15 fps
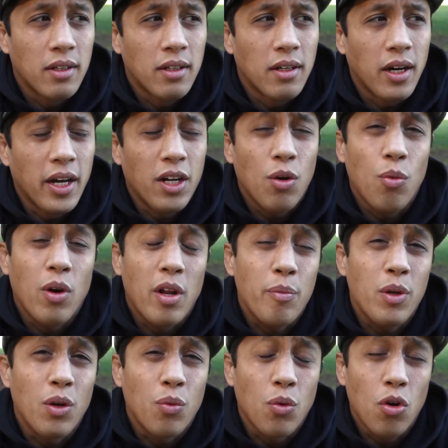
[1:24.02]
I don't want to be
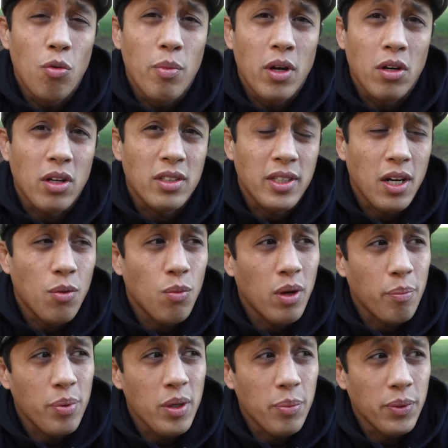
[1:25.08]
a role model because I don't want
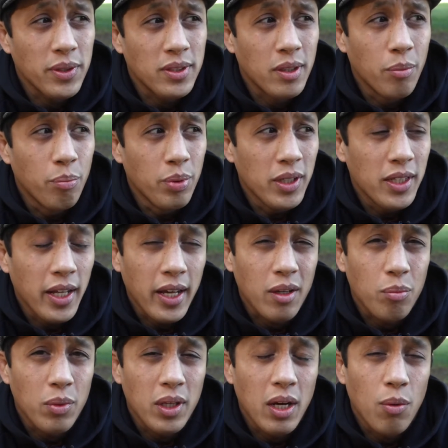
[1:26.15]
people to be like
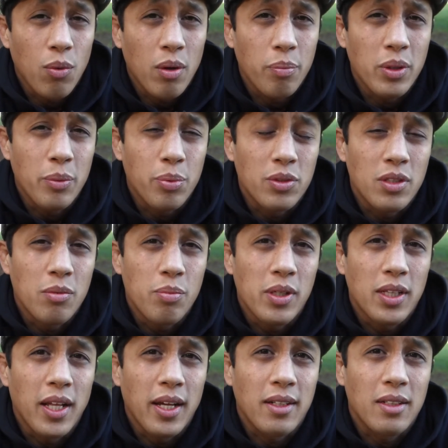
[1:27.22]
me. I want people to be
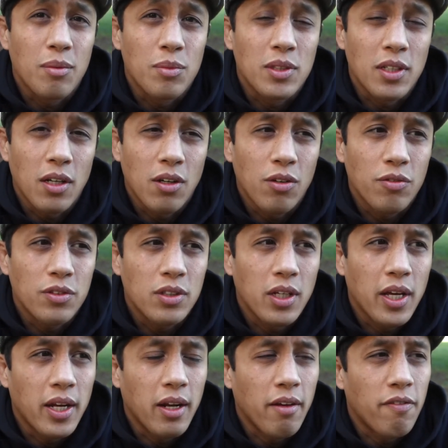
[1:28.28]
like themselves.
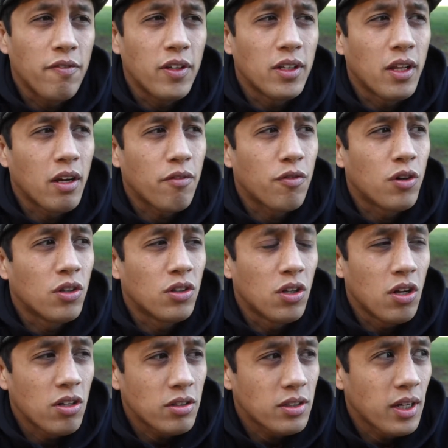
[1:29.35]
And I feel like for a
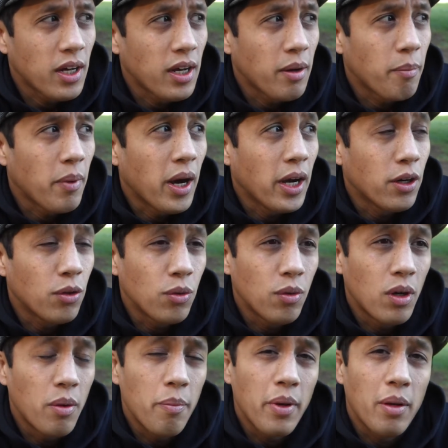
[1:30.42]
long time I grew
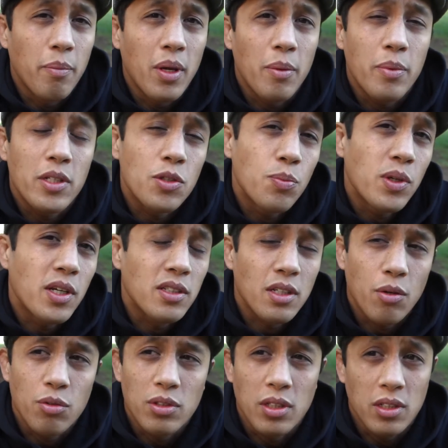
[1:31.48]
up, and maybe it's because I
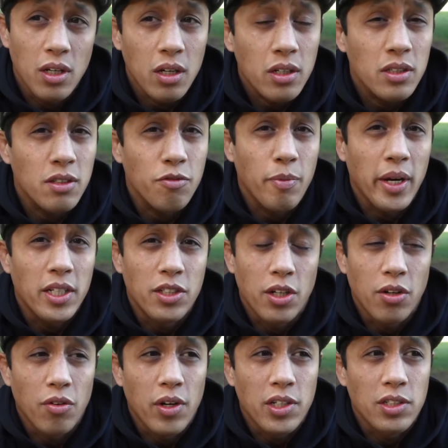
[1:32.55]
was the youngest of my
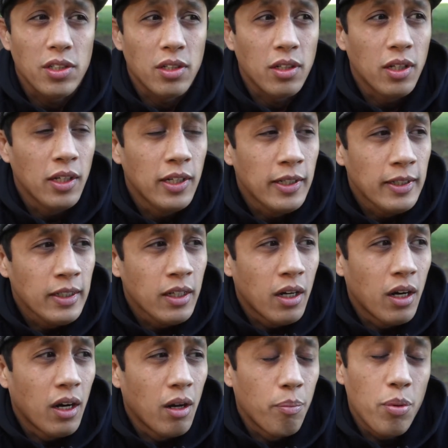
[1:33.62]
generation
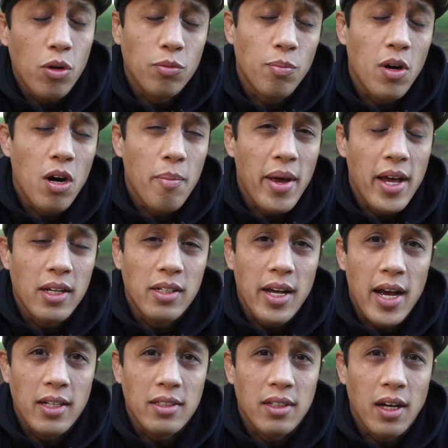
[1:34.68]
on both mom and
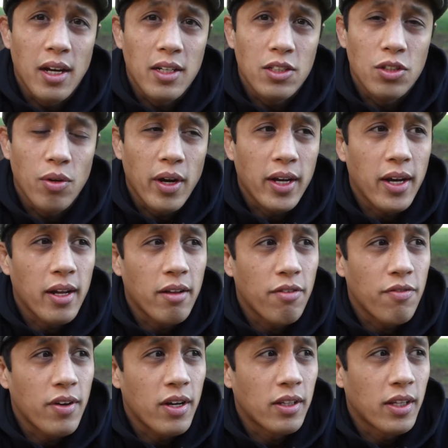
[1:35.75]
dad's side. So I kind of
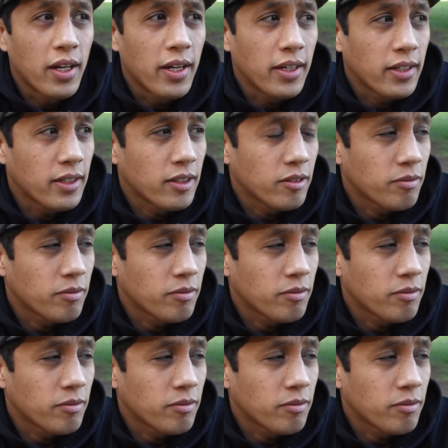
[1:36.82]
felt like